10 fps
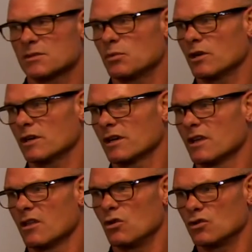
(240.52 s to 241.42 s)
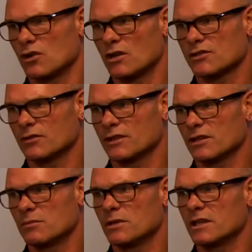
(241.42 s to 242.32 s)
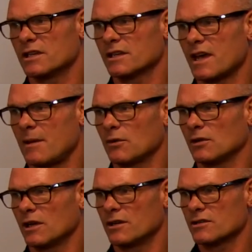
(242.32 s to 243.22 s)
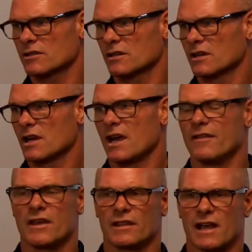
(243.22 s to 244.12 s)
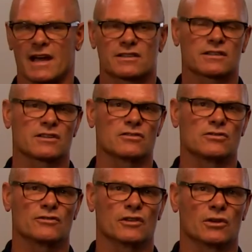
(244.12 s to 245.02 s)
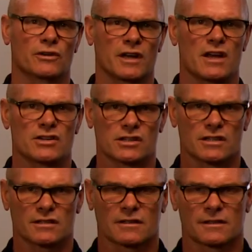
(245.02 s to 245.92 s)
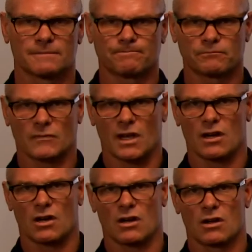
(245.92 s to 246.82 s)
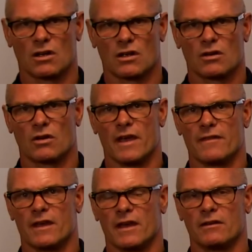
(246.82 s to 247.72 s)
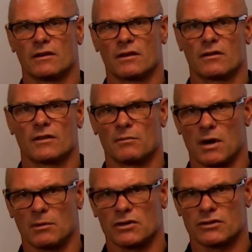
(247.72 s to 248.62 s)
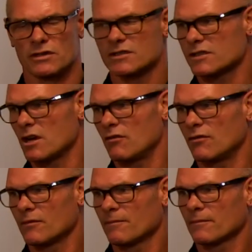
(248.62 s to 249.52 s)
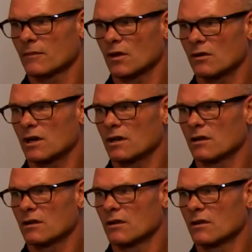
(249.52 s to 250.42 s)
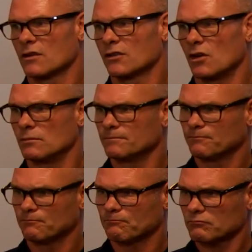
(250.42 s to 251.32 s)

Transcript: textbook, those also need to be in capital letters. And then lastly, you do the location uh, and then the publisher itself. All right. So